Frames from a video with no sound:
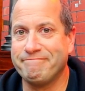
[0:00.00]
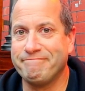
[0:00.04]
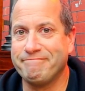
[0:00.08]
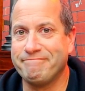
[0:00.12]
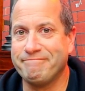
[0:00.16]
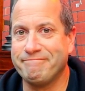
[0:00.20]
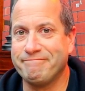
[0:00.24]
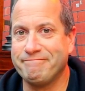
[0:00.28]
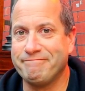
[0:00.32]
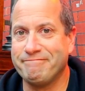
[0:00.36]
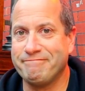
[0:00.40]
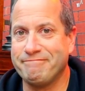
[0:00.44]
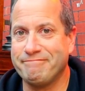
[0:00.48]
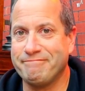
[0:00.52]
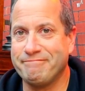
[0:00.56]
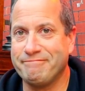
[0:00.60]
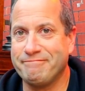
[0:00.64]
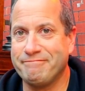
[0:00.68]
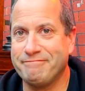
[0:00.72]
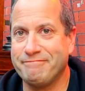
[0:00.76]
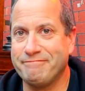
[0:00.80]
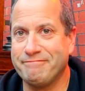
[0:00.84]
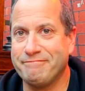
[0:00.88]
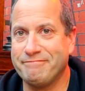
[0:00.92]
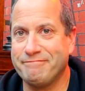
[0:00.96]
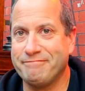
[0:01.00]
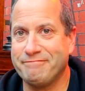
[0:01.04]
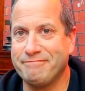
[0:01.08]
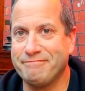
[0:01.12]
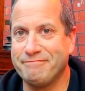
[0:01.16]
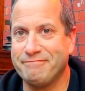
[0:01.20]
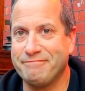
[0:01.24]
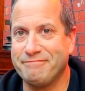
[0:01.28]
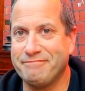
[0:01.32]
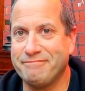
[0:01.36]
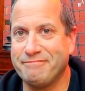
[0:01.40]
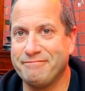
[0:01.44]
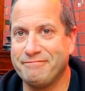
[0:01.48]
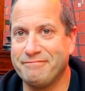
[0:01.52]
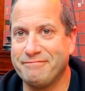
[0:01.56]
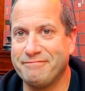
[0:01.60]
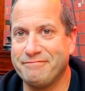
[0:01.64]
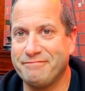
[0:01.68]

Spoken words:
[no speech]